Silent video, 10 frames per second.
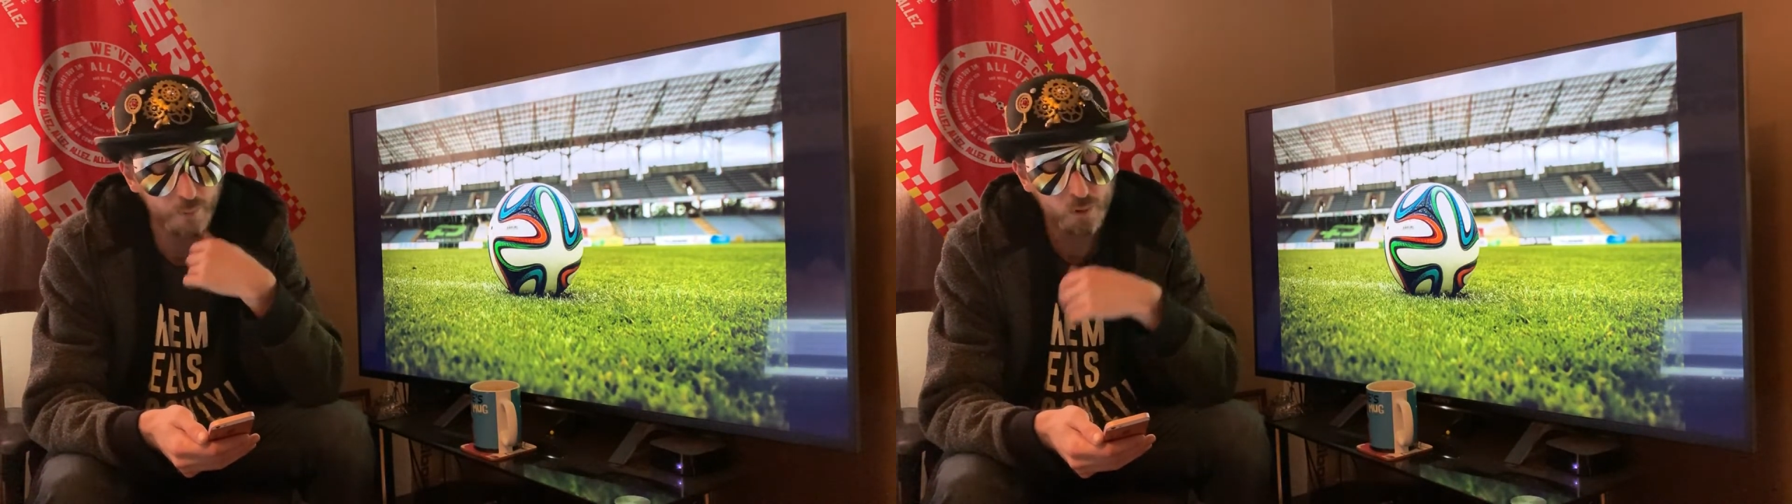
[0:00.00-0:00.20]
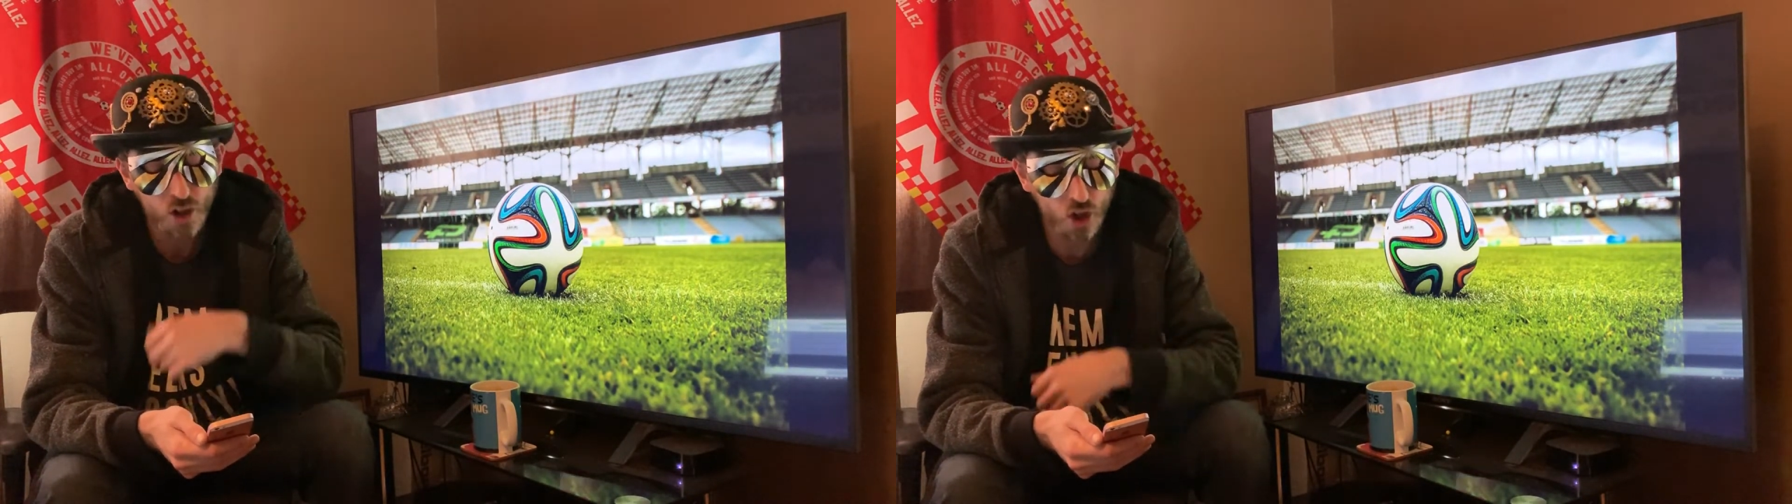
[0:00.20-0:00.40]

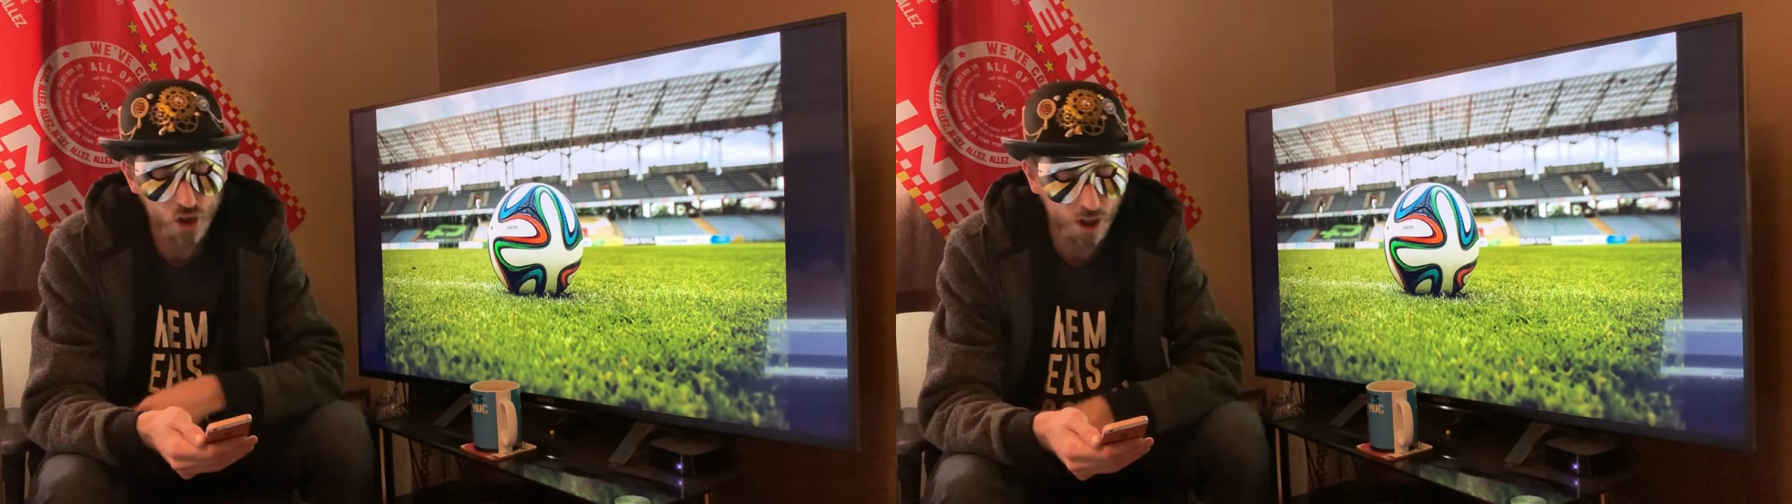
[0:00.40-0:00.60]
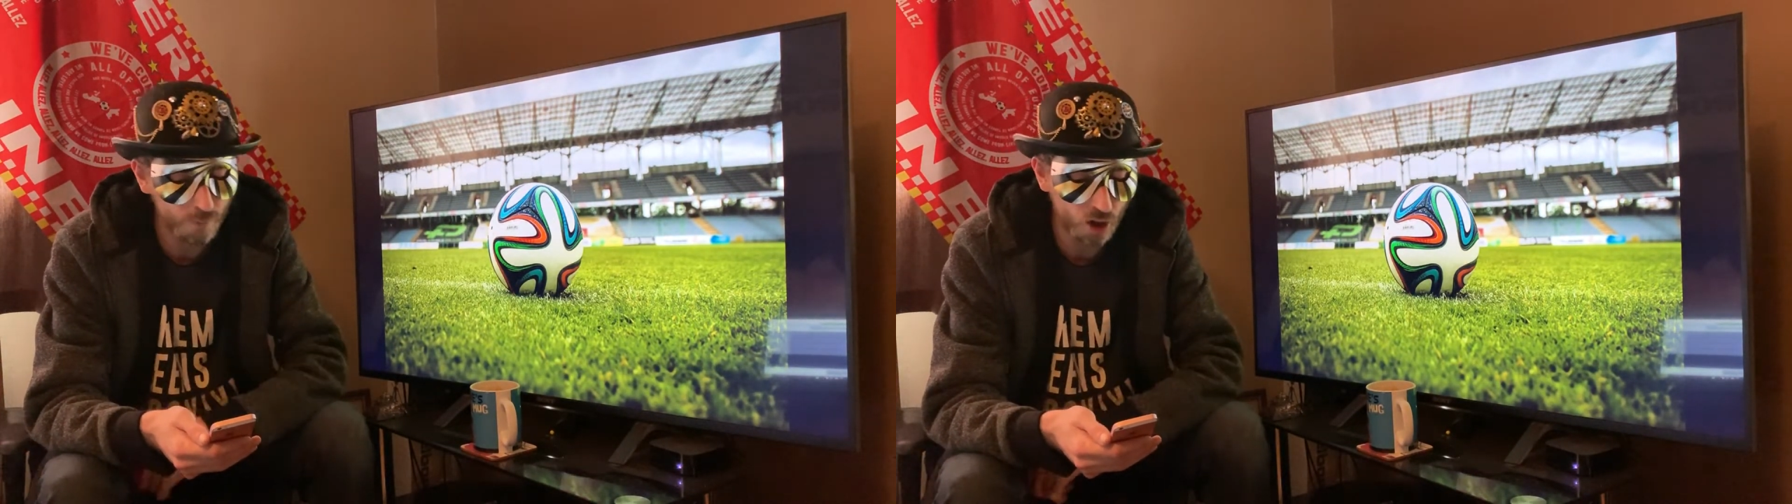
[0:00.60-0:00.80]
I'm
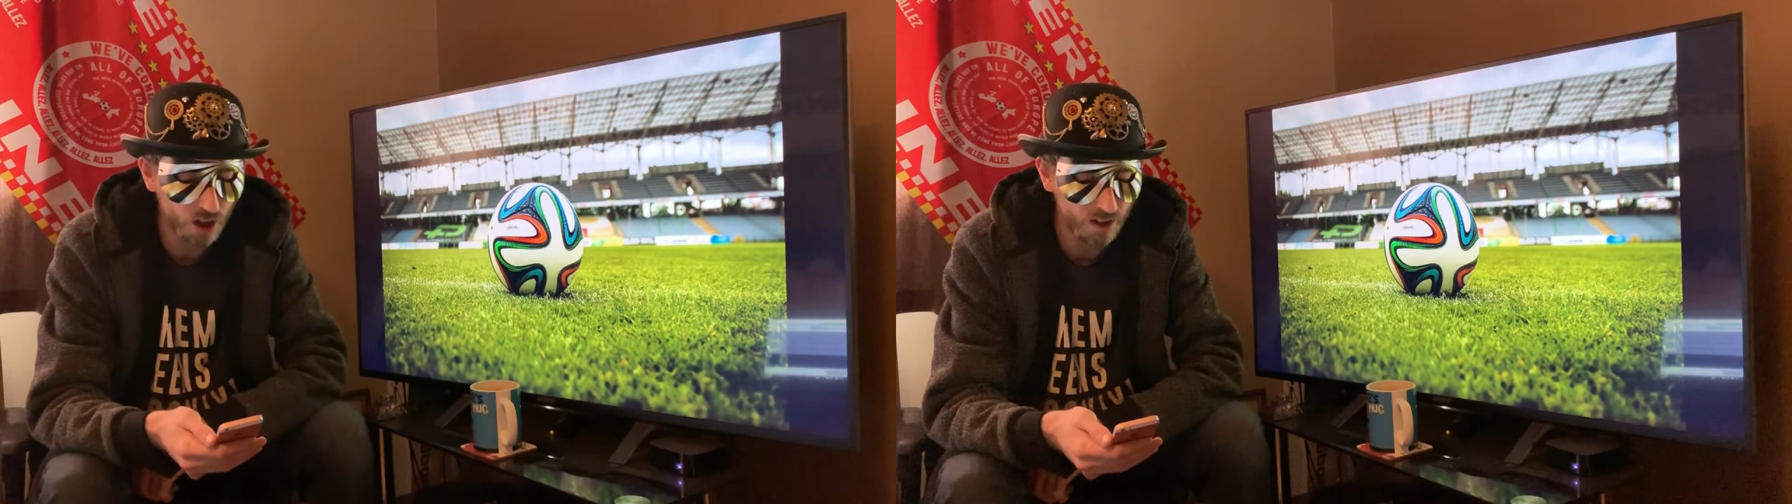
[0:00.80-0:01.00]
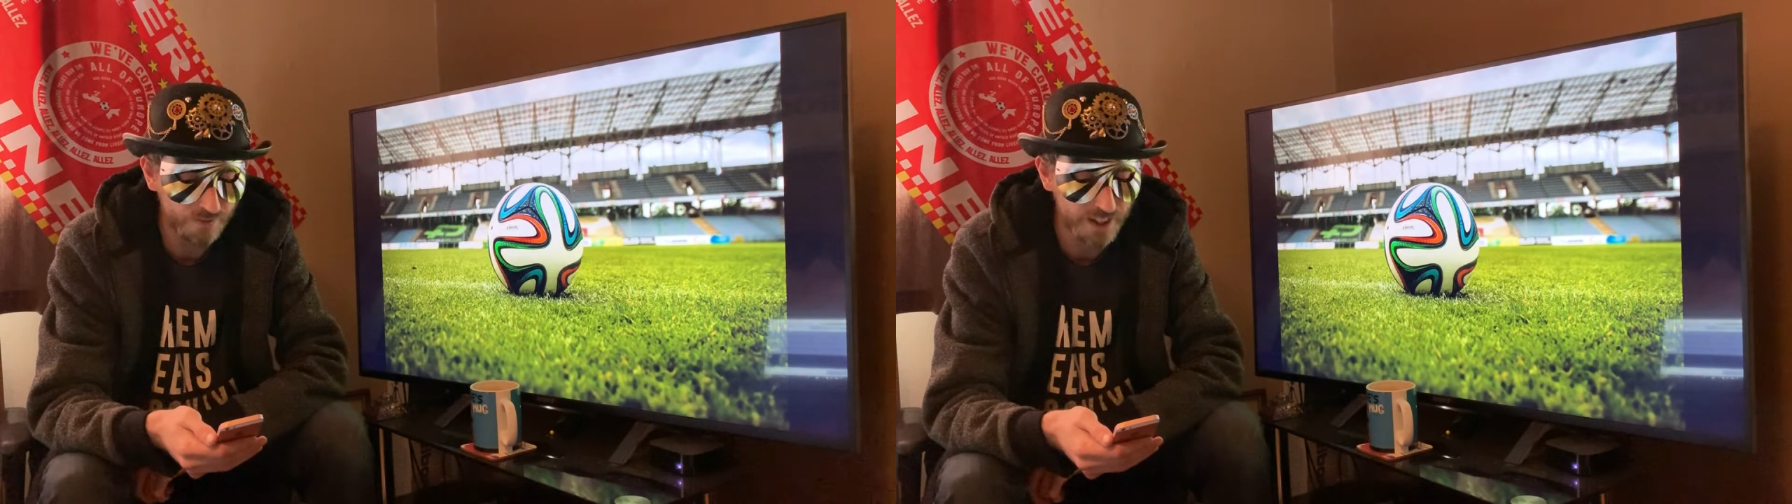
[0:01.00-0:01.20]

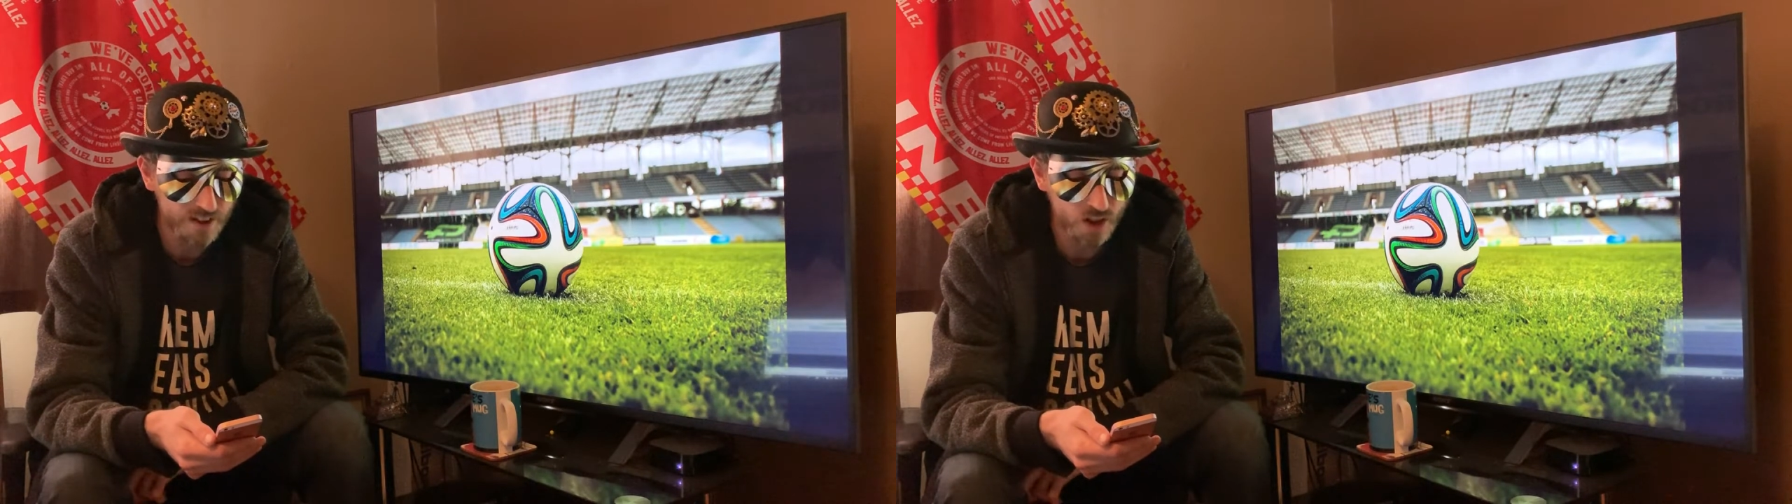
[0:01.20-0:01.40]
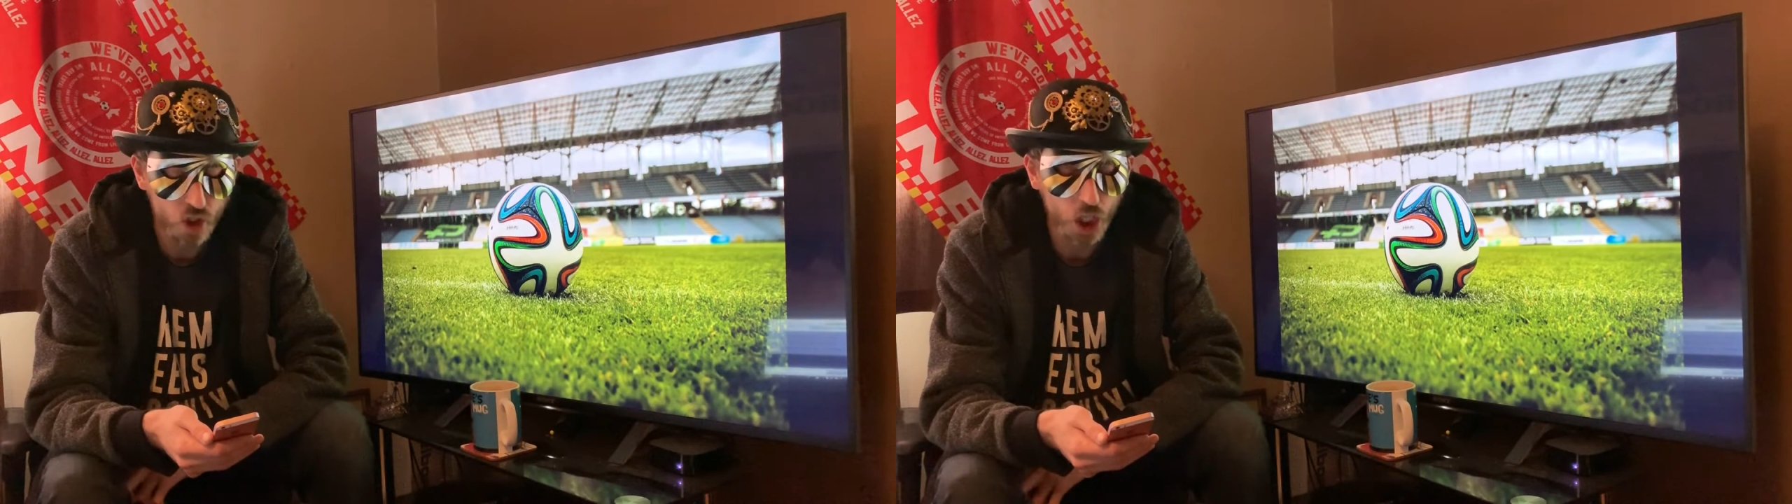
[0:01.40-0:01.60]
not
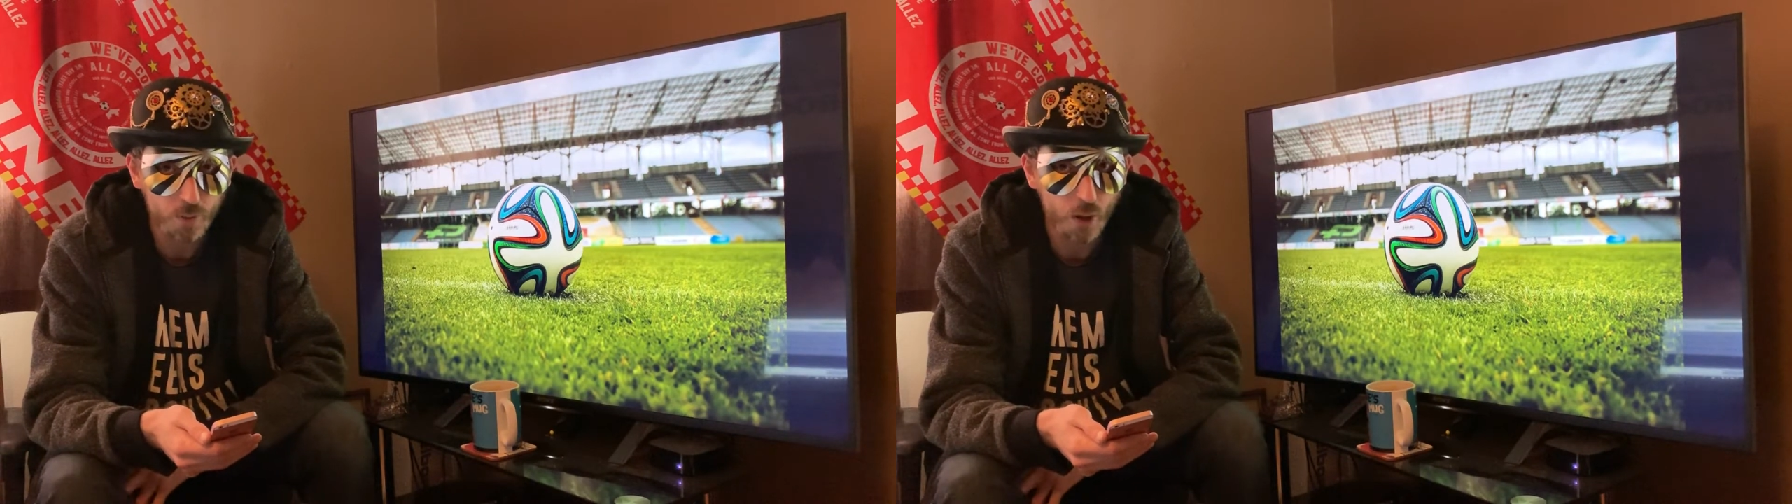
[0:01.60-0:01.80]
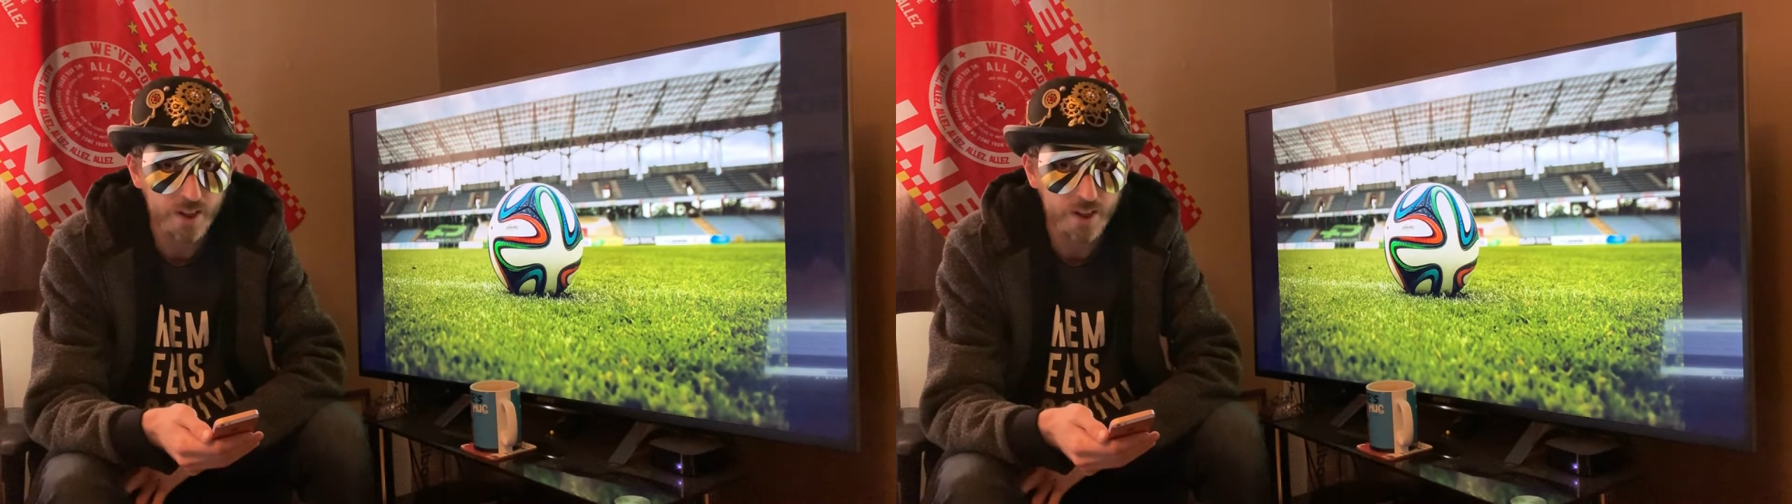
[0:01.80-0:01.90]
convinced that Tottenham